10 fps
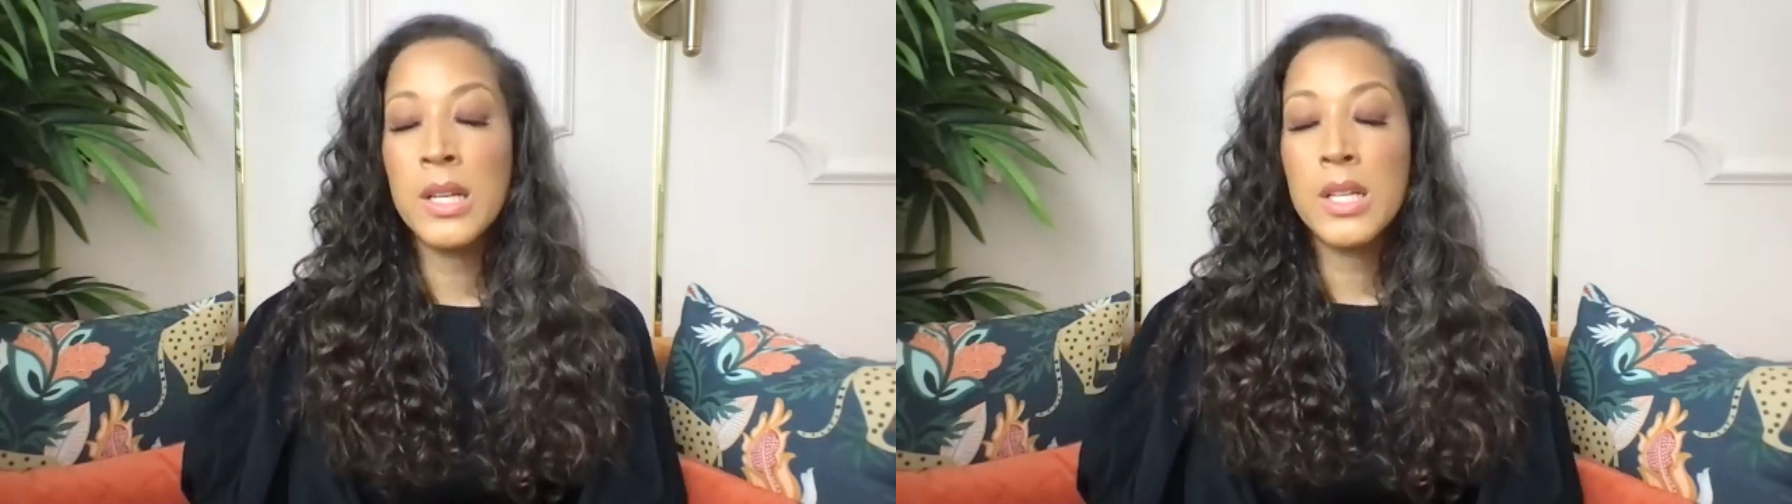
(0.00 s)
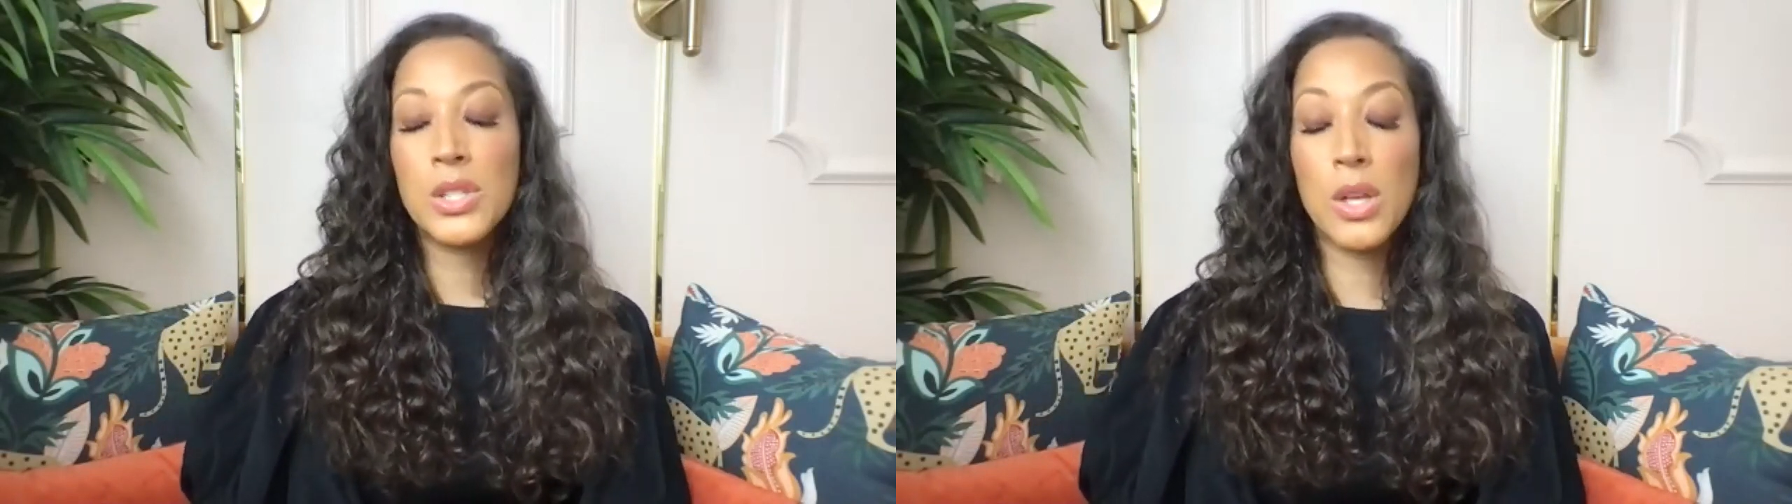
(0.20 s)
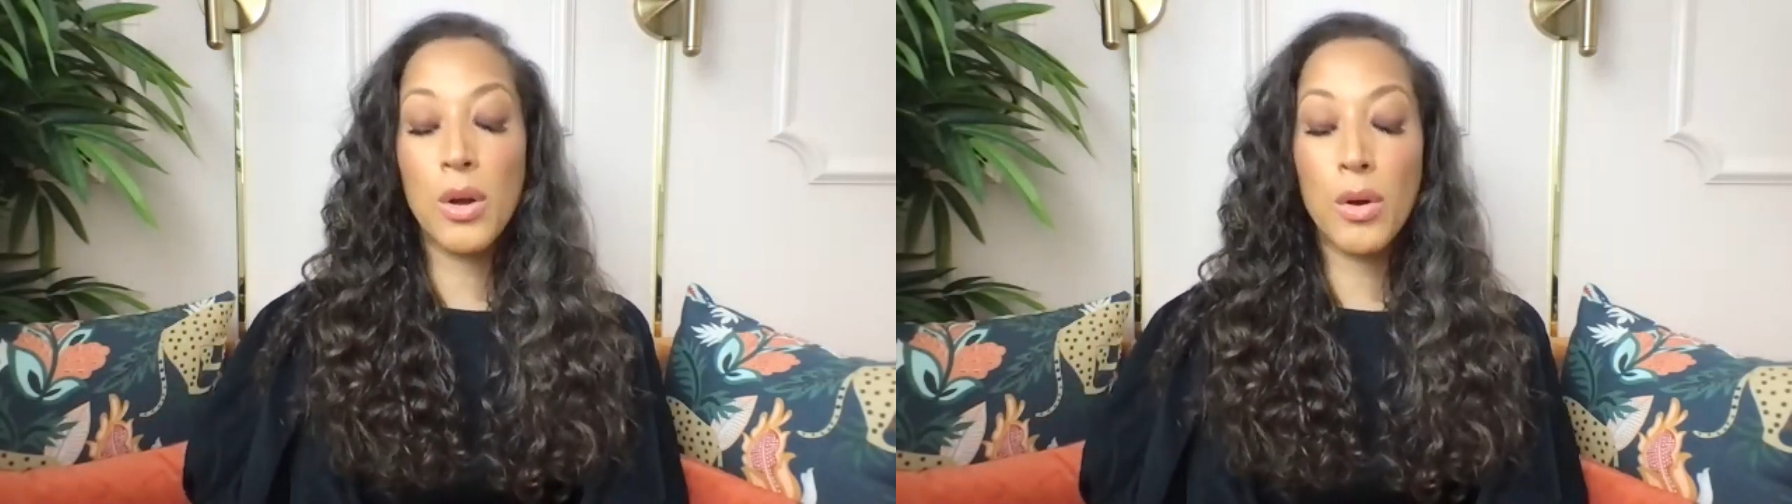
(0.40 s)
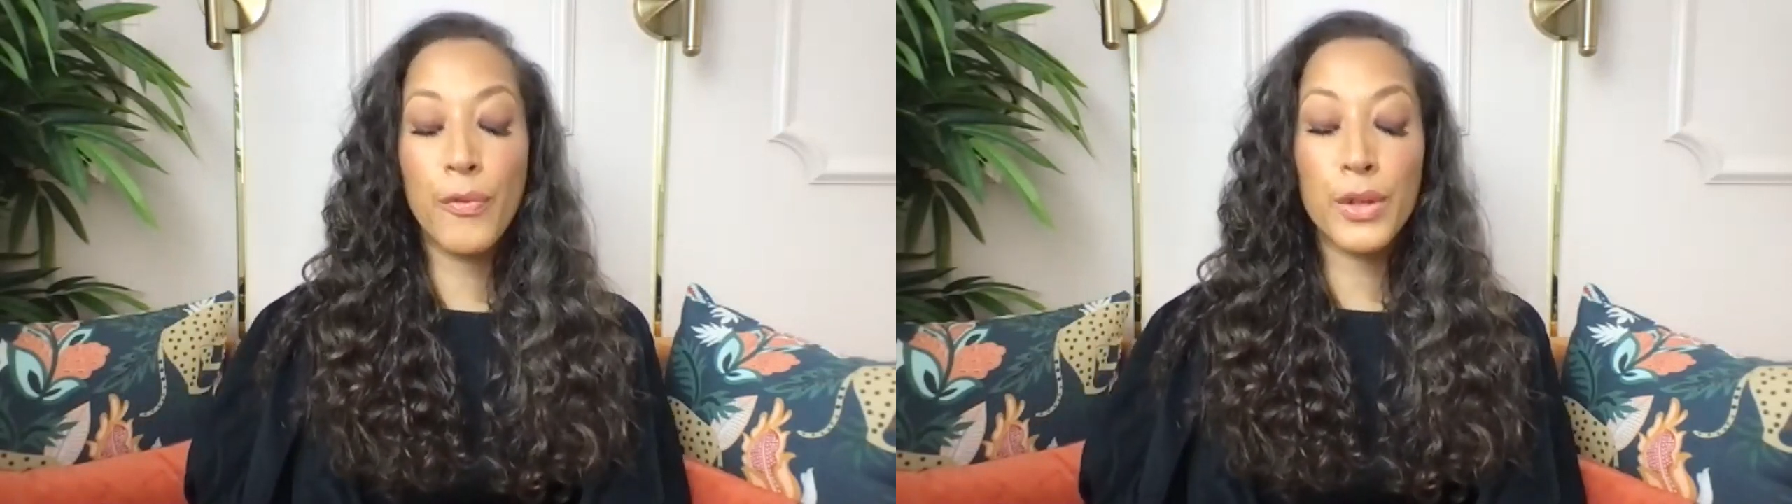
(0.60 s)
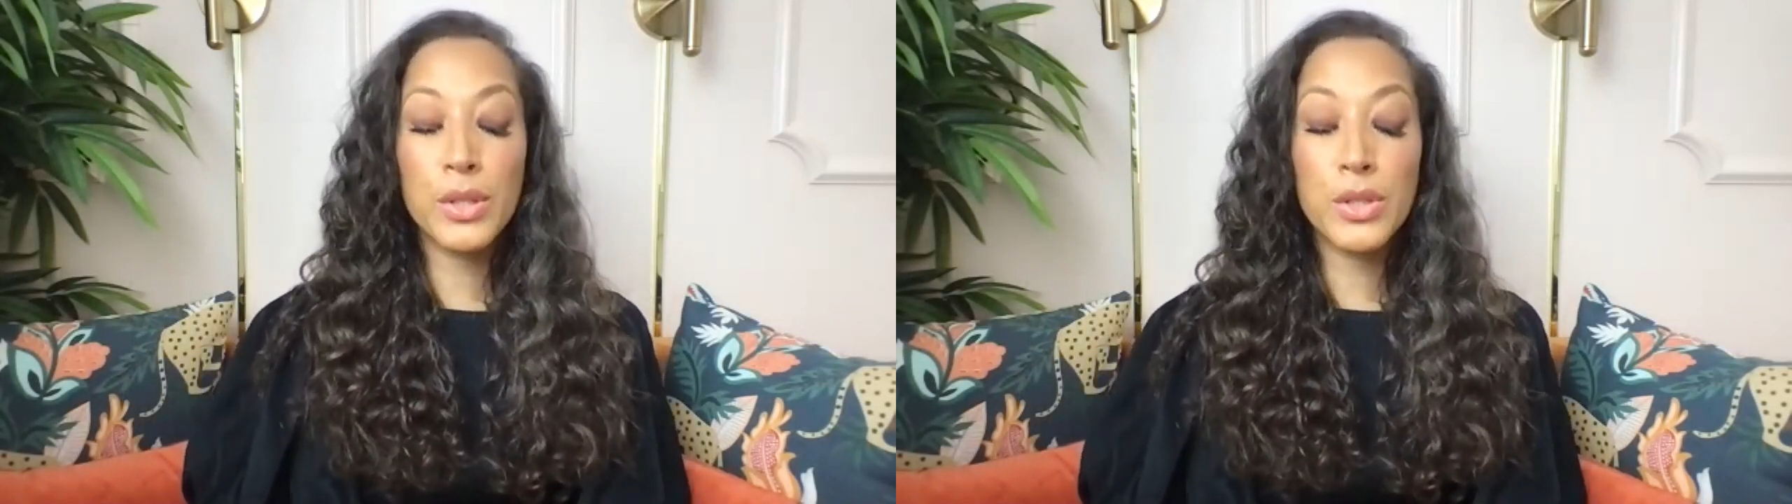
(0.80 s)
So
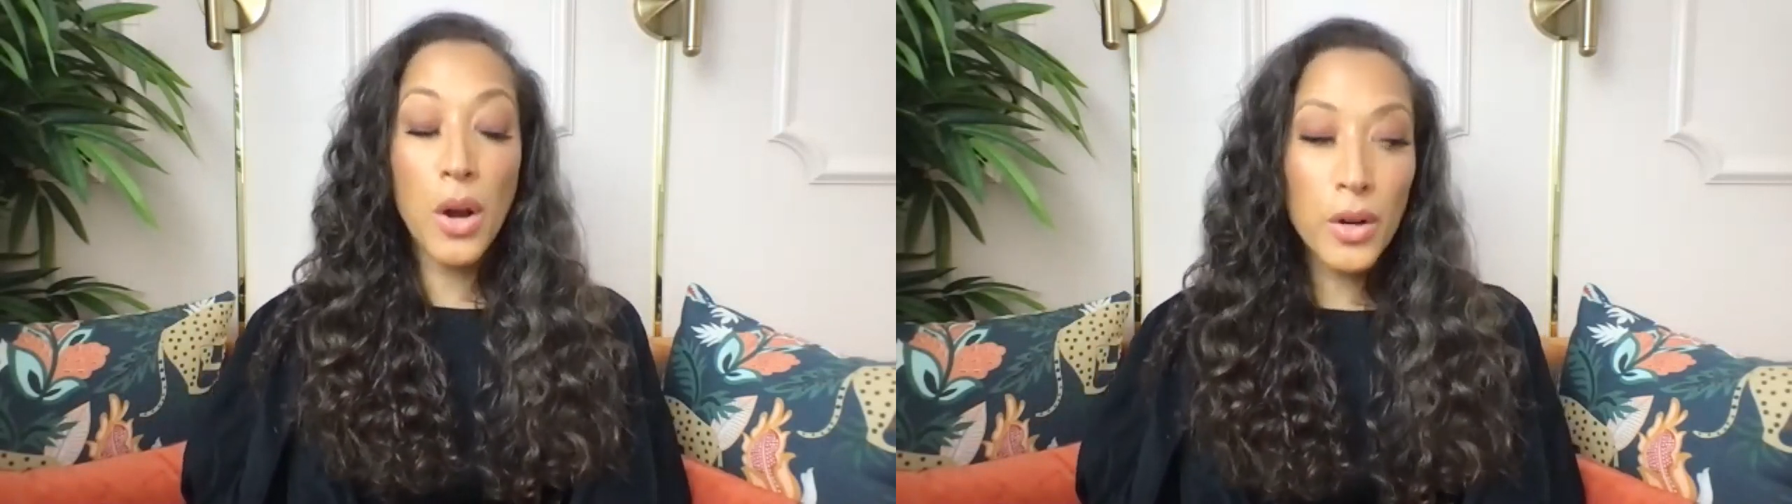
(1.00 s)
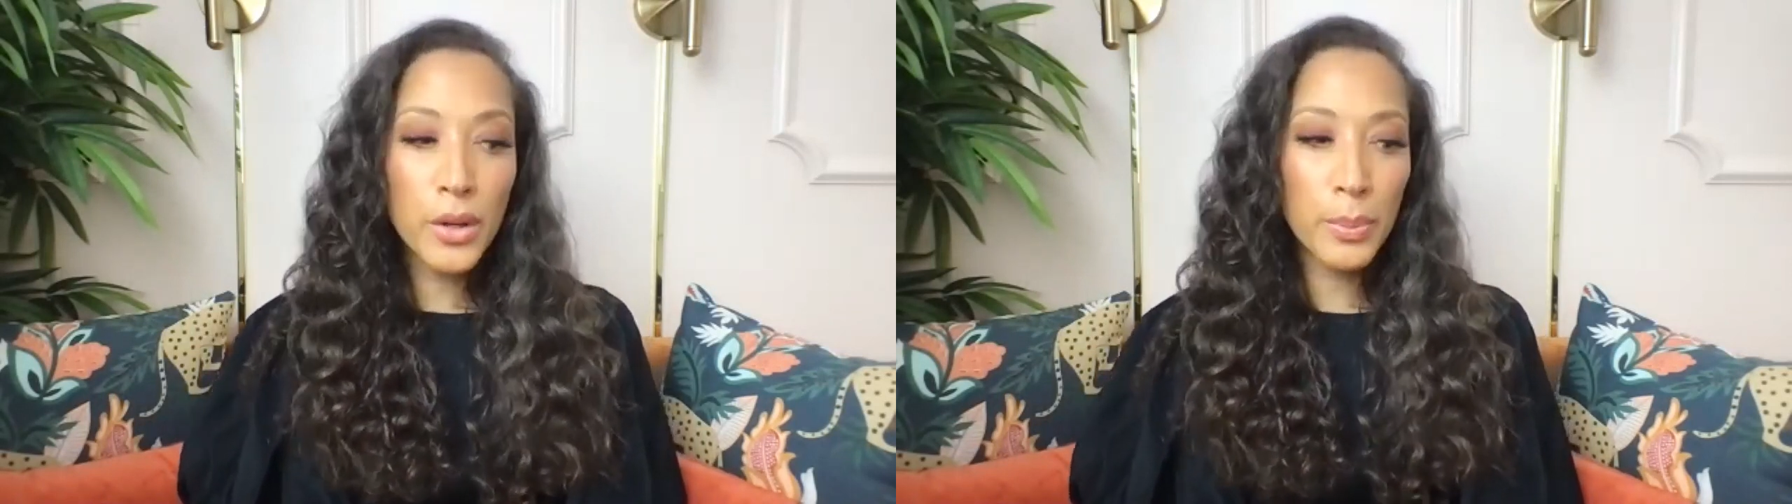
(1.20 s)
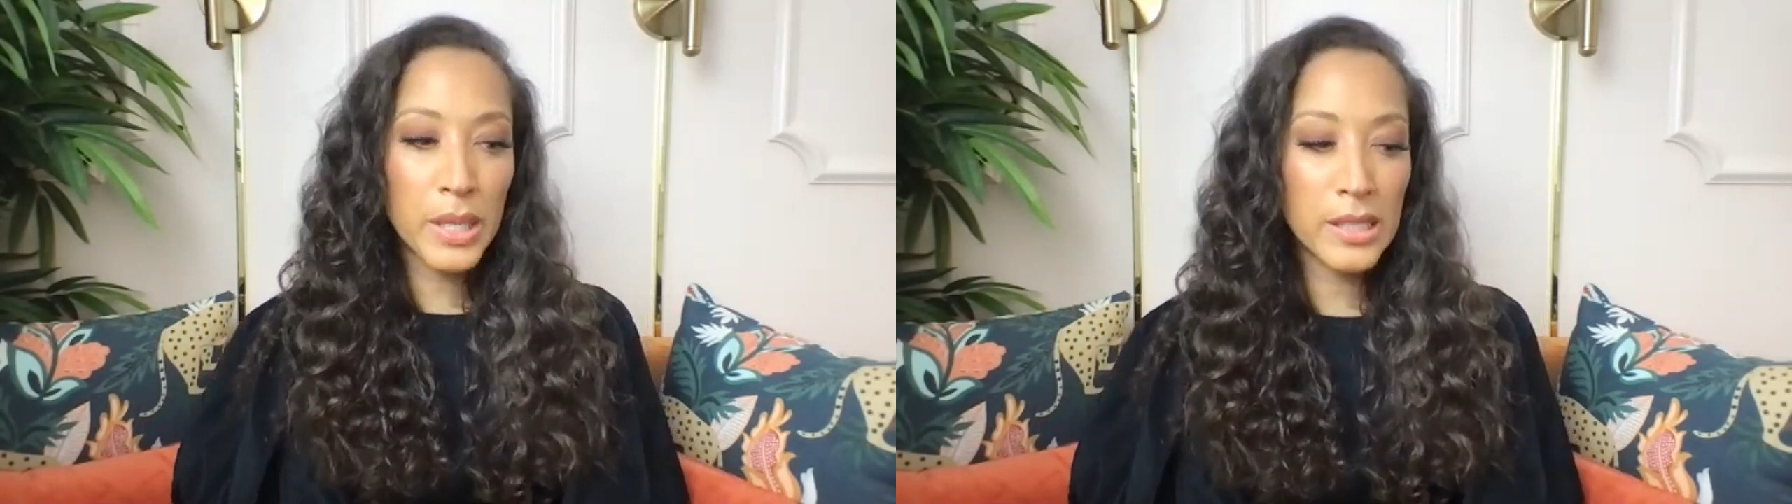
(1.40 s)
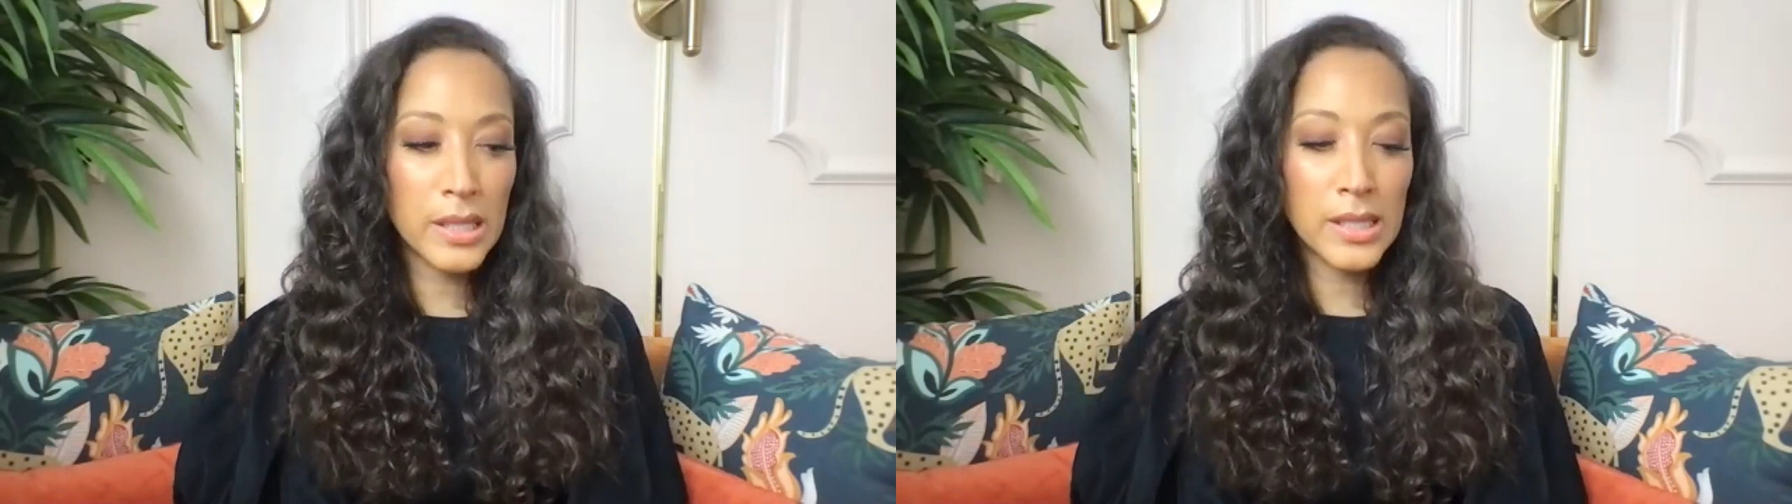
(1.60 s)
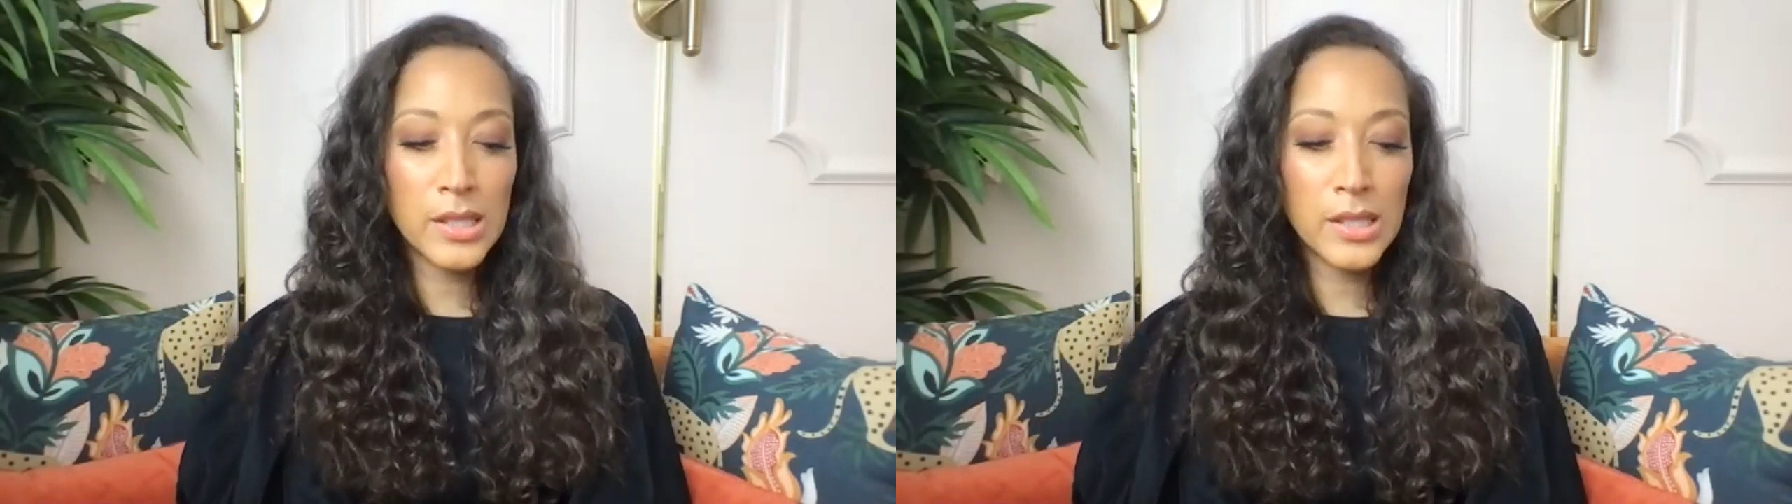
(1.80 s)
for the darker pieces,